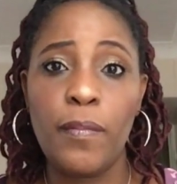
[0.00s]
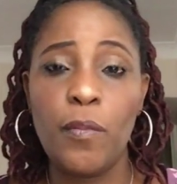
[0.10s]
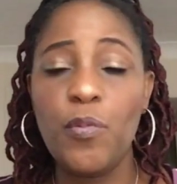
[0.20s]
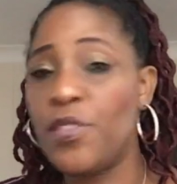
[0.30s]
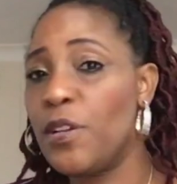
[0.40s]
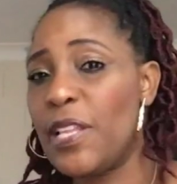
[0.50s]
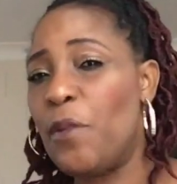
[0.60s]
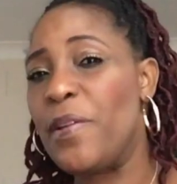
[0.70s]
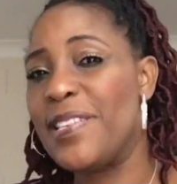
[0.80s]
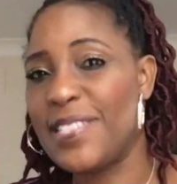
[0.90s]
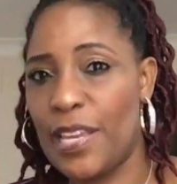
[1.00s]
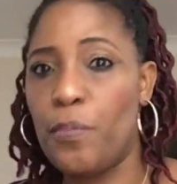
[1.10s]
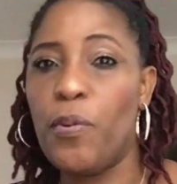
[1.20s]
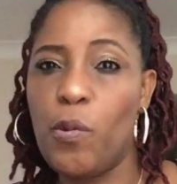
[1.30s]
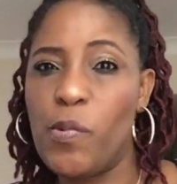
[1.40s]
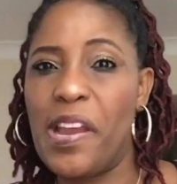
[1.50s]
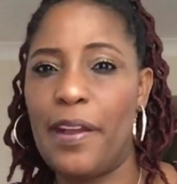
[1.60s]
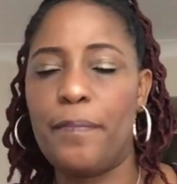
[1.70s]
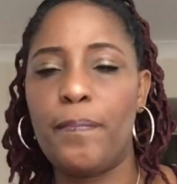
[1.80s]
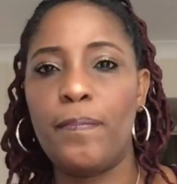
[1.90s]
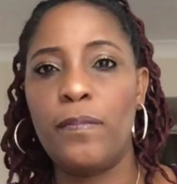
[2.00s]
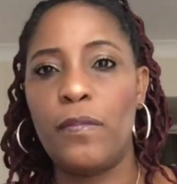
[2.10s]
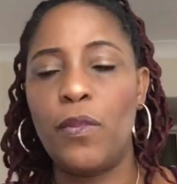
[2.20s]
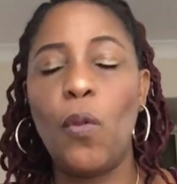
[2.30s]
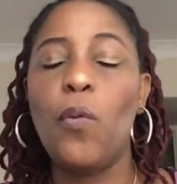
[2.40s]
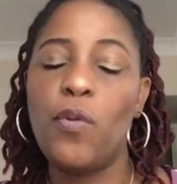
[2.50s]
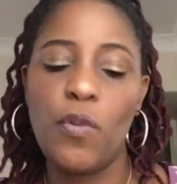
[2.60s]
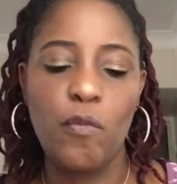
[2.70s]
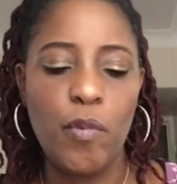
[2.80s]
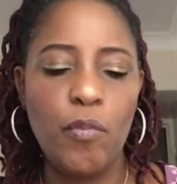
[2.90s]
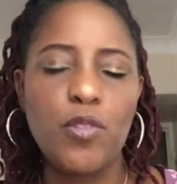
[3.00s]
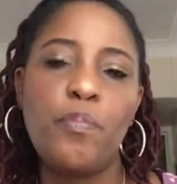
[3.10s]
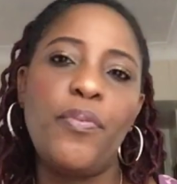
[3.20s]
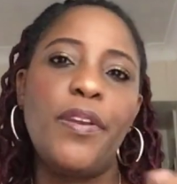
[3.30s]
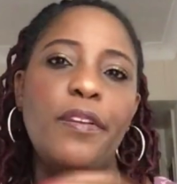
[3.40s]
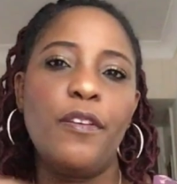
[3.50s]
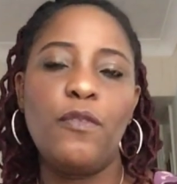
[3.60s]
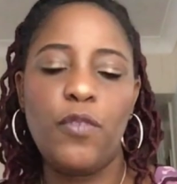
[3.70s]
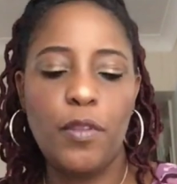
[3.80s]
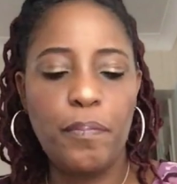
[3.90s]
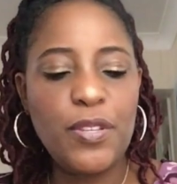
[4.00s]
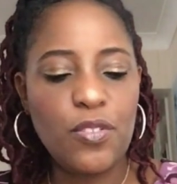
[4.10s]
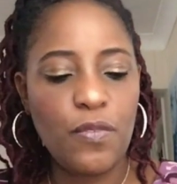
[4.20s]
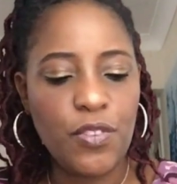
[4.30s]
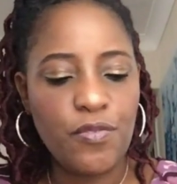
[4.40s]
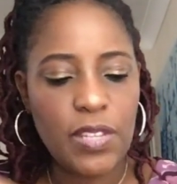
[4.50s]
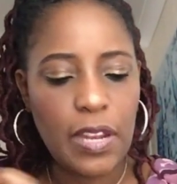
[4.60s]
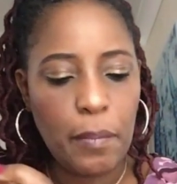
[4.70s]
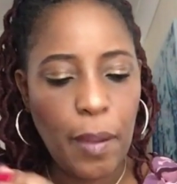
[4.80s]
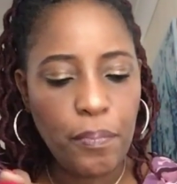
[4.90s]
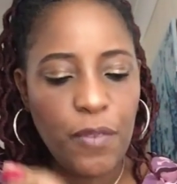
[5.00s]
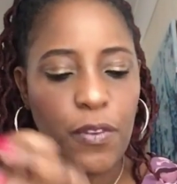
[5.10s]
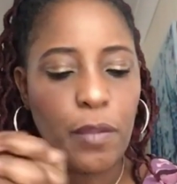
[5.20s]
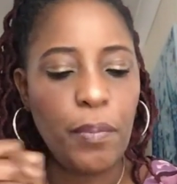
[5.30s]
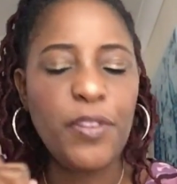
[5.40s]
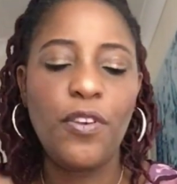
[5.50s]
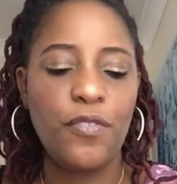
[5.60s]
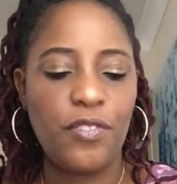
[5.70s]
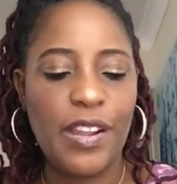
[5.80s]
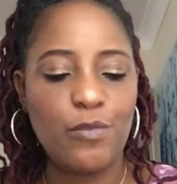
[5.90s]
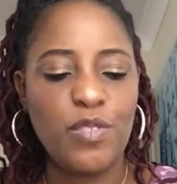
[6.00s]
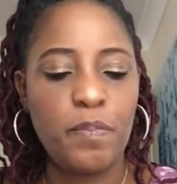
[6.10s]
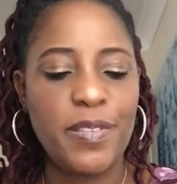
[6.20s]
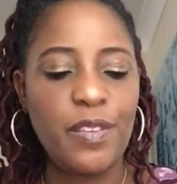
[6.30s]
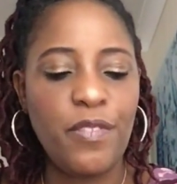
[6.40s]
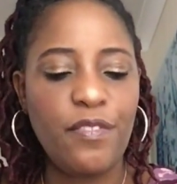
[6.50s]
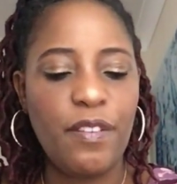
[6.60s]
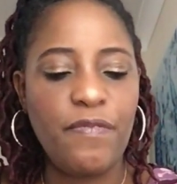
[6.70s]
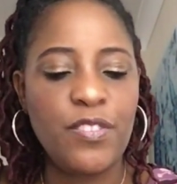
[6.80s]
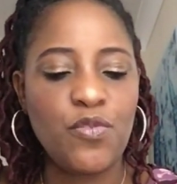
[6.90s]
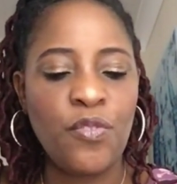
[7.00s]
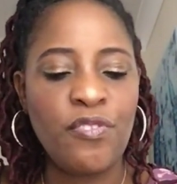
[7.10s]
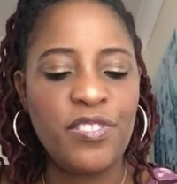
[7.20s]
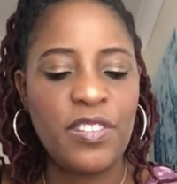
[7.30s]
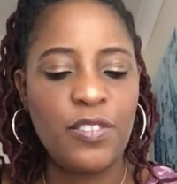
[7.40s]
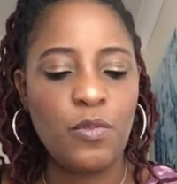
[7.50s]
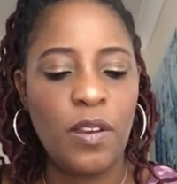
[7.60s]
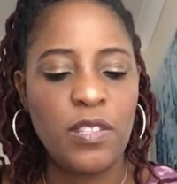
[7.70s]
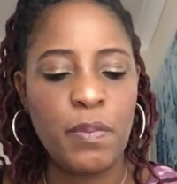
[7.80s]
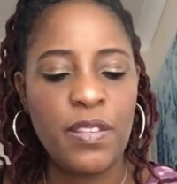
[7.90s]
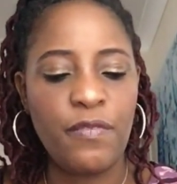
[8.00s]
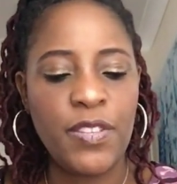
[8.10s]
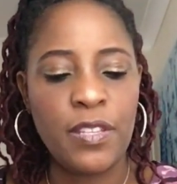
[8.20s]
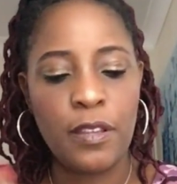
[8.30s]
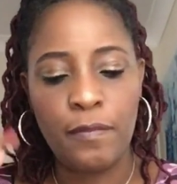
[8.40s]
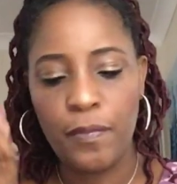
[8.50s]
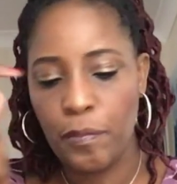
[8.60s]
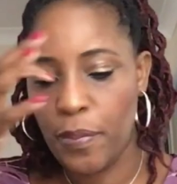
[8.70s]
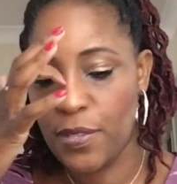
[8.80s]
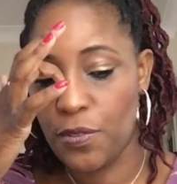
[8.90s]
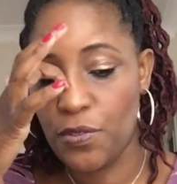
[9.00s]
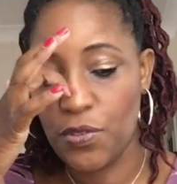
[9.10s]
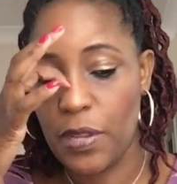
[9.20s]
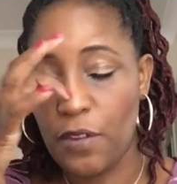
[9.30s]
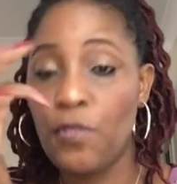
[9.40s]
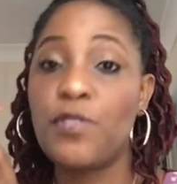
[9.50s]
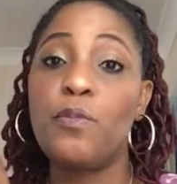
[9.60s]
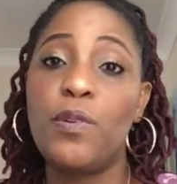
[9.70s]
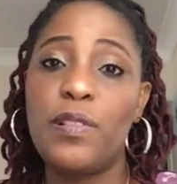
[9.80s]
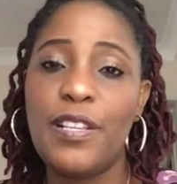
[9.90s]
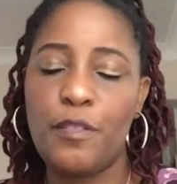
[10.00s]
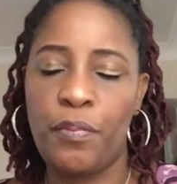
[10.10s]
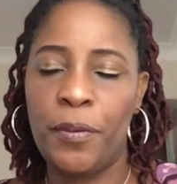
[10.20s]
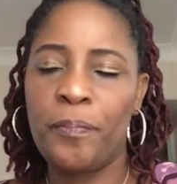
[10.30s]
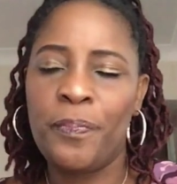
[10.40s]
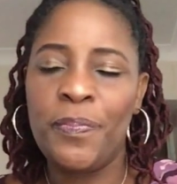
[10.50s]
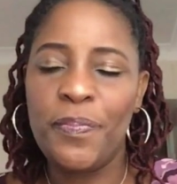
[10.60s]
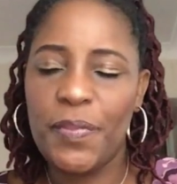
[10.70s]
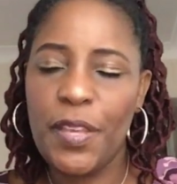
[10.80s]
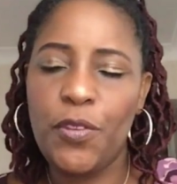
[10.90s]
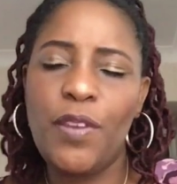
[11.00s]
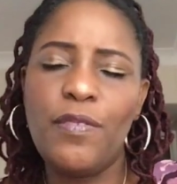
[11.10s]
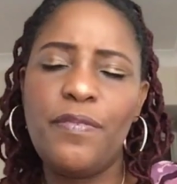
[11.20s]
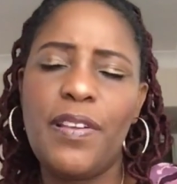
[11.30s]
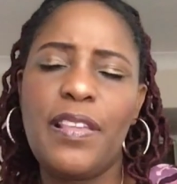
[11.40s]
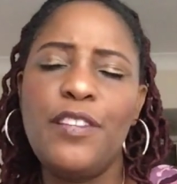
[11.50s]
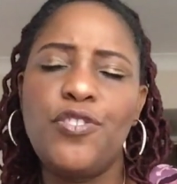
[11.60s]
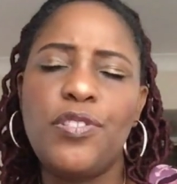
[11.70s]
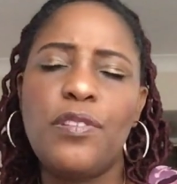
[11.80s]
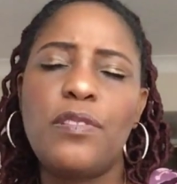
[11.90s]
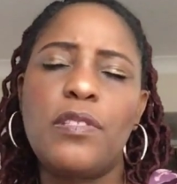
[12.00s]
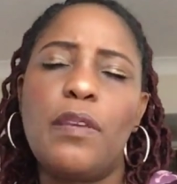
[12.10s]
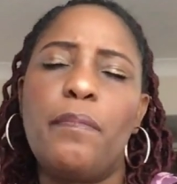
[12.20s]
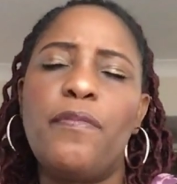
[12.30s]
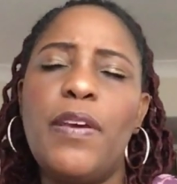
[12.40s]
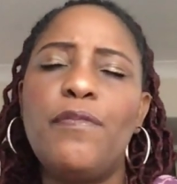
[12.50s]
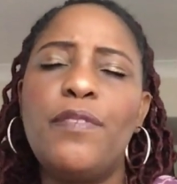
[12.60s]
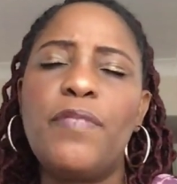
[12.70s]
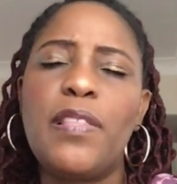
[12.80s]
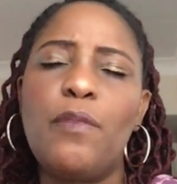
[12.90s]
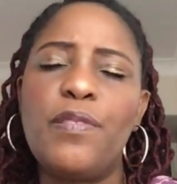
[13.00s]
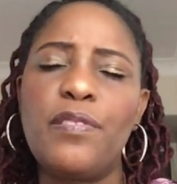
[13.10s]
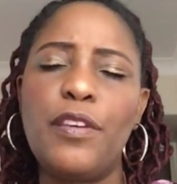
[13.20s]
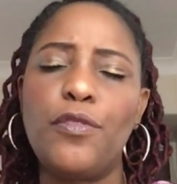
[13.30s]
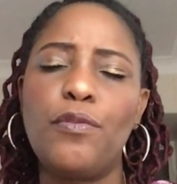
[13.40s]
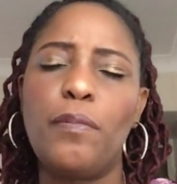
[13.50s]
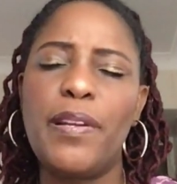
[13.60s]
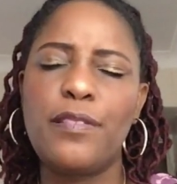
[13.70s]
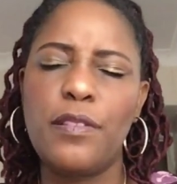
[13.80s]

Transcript: we think that we escape where we are. you know we must pray for the peace of Jerusalem and pray for the body of Christ with specific reference to Christians who are facing persecution across the world. Let's pray. Thank you, Heavenly Father. In Jesus' name, Heavenly Father, we thank you, Almighty